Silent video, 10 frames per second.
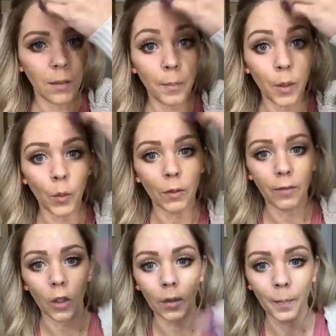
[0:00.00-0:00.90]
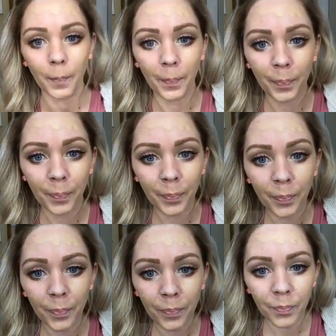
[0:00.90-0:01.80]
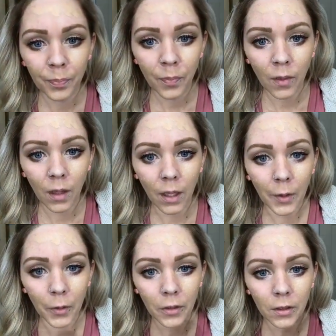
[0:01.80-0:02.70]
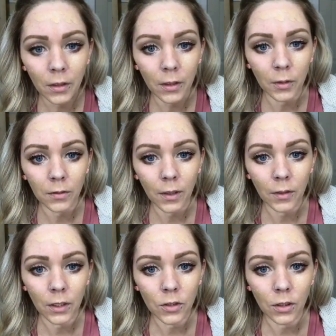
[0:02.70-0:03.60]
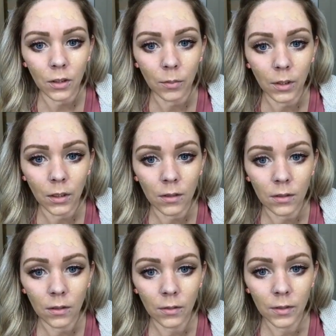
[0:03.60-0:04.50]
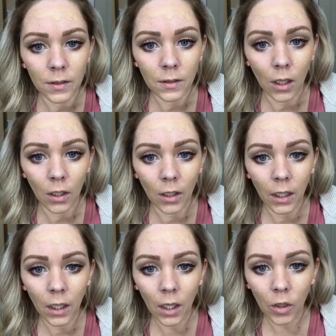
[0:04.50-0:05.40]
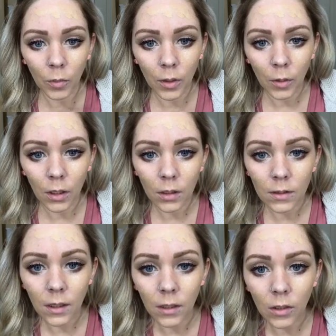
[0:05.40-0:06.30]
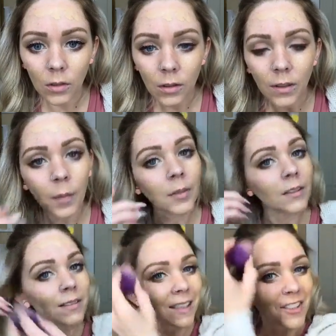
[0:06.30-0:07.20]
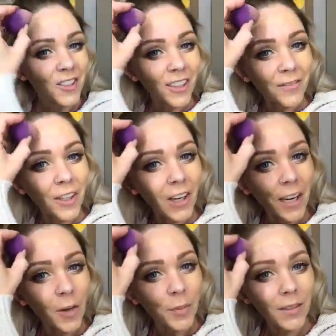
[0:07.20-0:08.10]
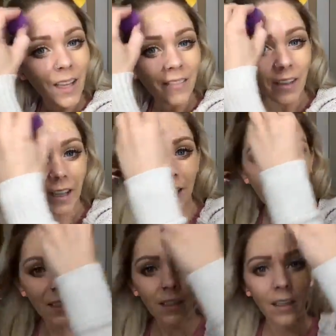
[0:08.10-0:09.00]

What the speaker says: Beautiful. I ordered the liquid foundation because of scarring. I hope it works. You look fabulous. Thanks, Jennifer. I hope you love it.